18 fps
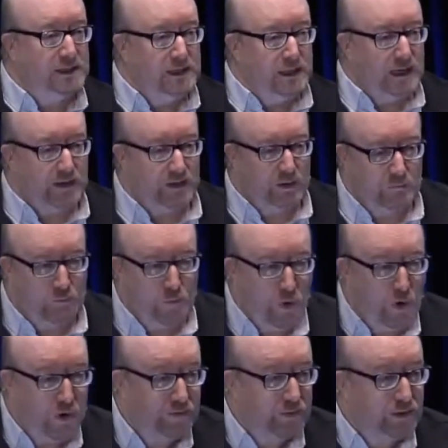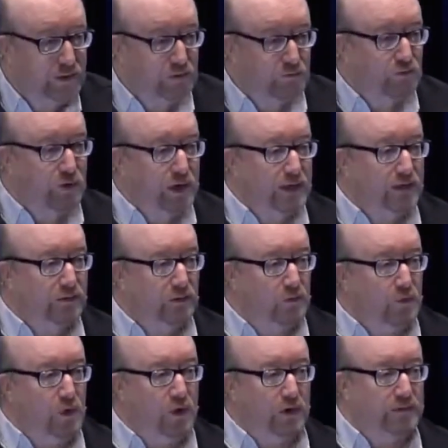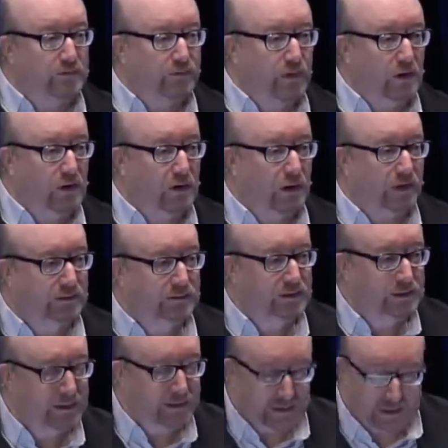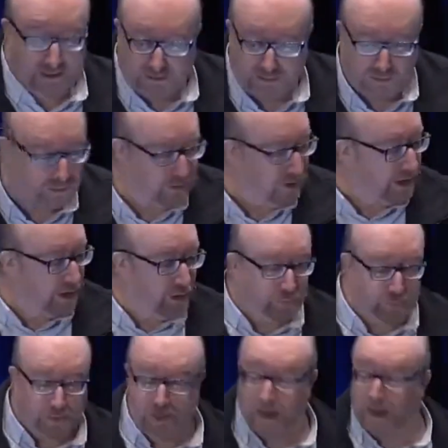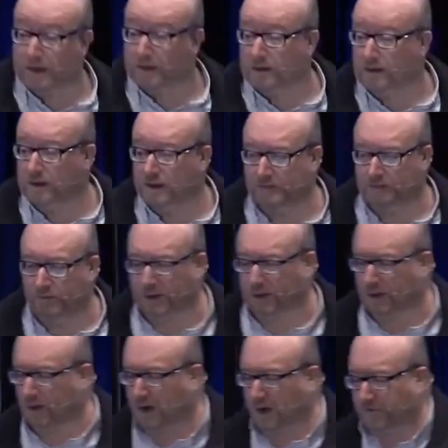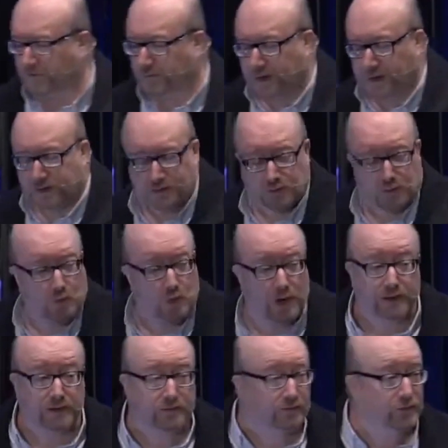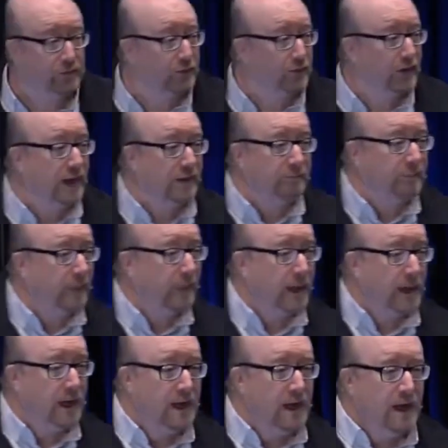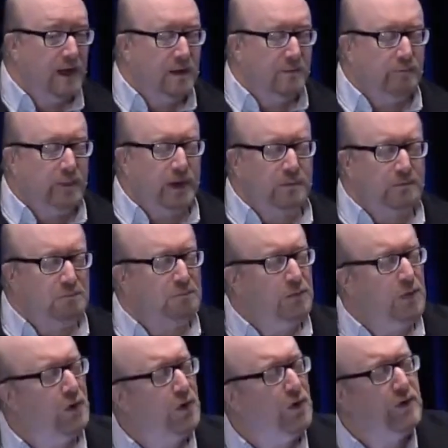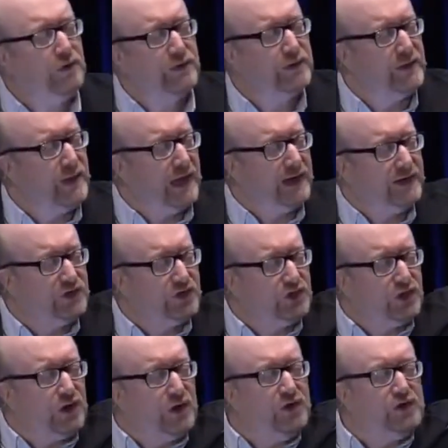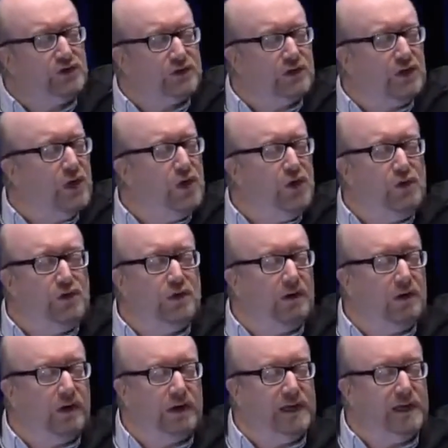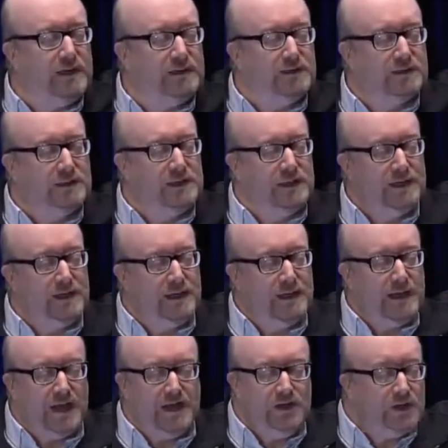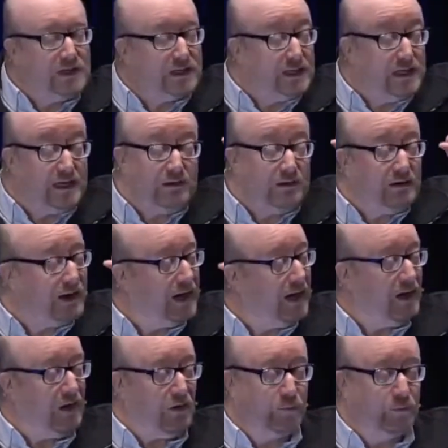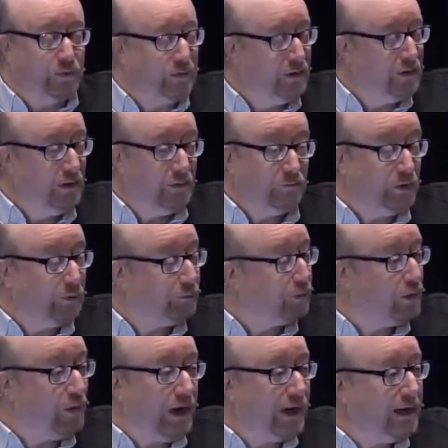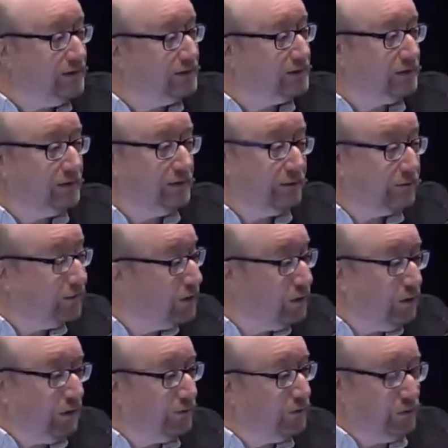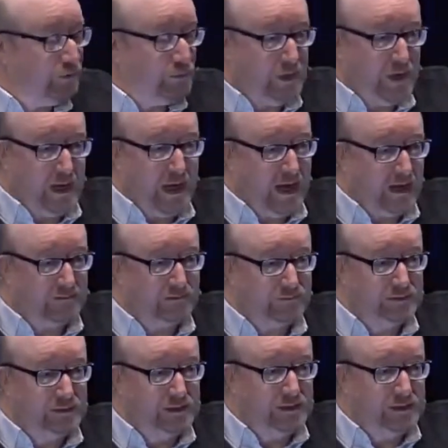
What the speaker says: And the more that you read the Word of God, yes, it'll help you how to live your life, and that's a wonderful thing. But more than that, it shows who God is. And you cannot help but praise the God that we have.